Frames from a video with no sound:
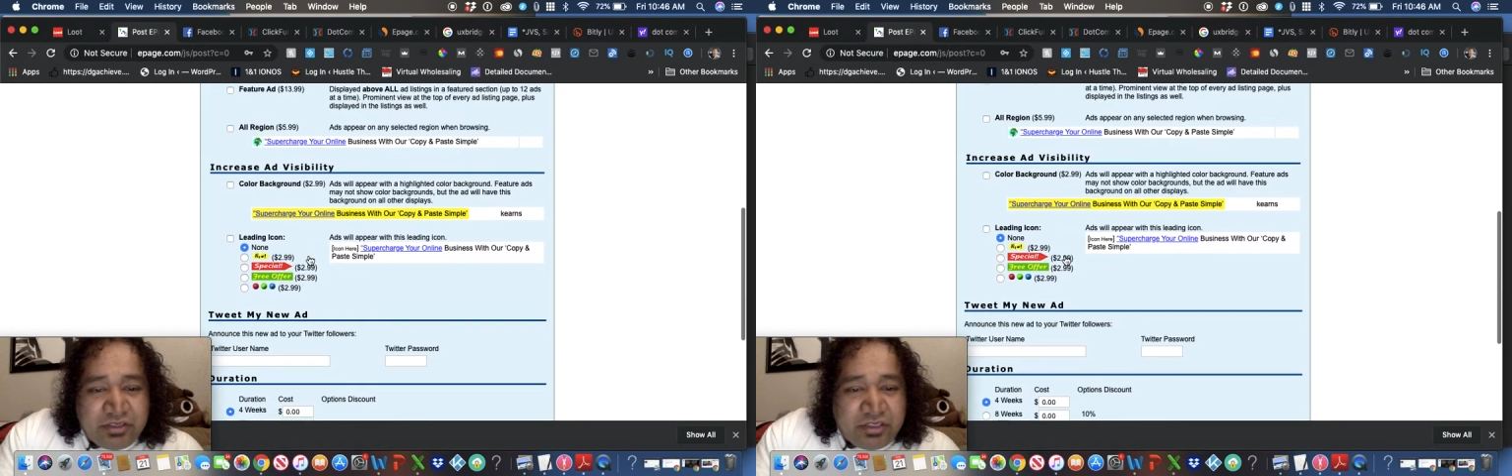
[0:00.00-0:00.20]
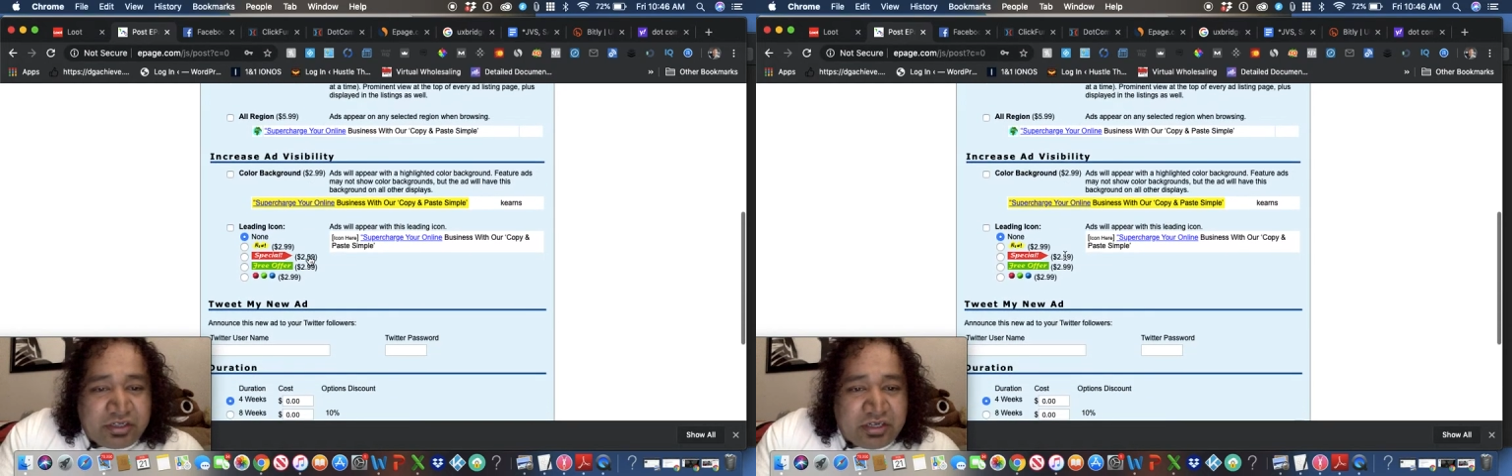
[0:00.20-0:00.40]

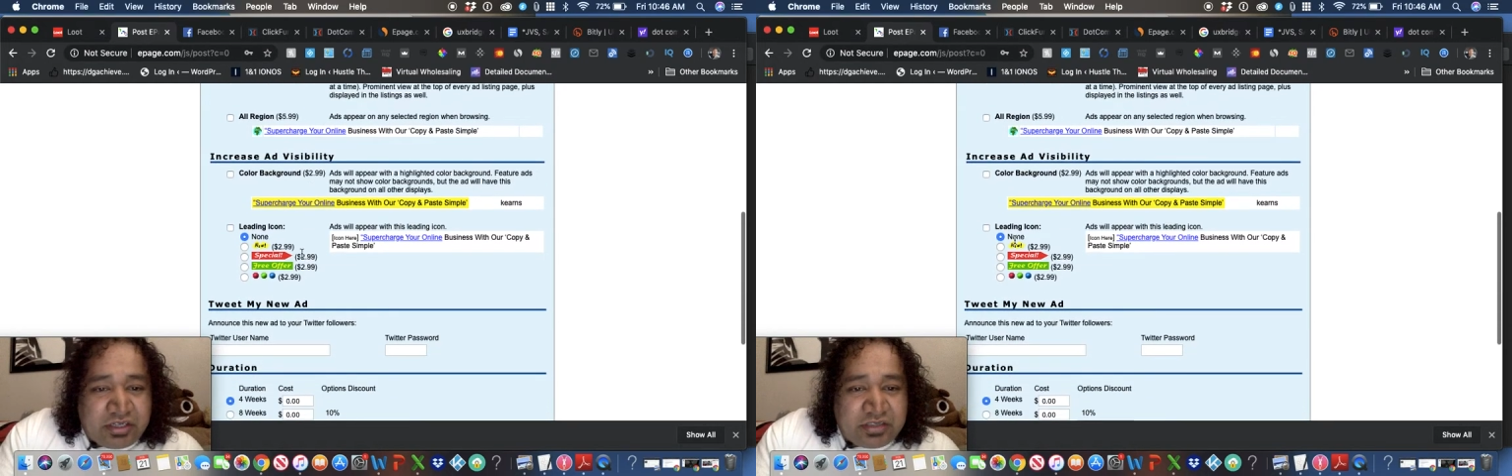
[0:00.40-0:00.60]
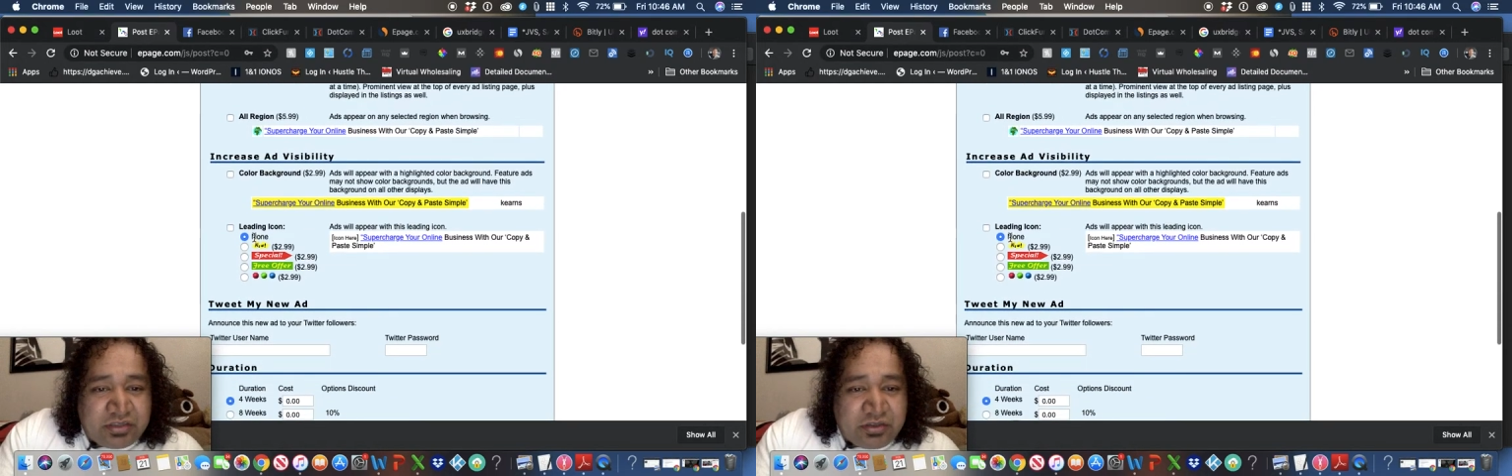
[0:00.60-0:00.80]
You could
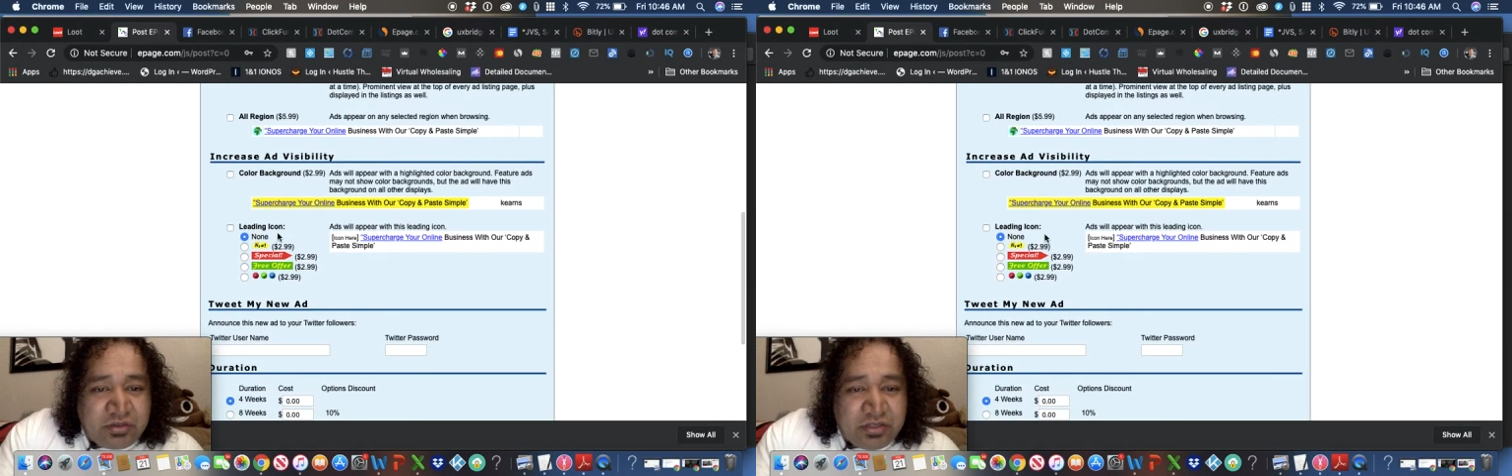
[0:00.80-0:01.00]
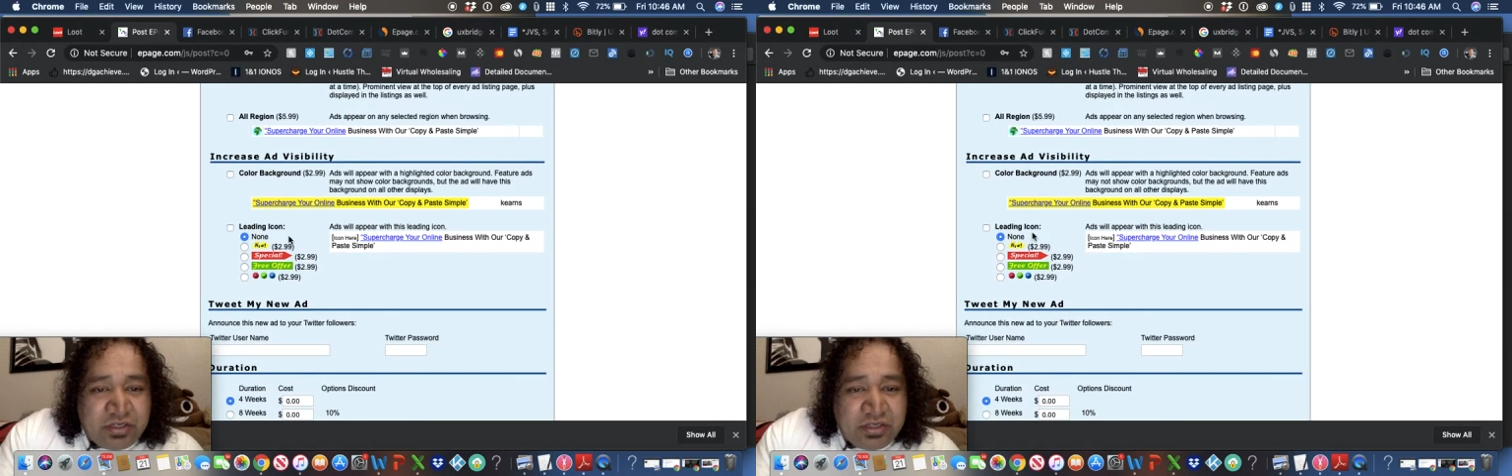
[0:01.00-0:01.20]
also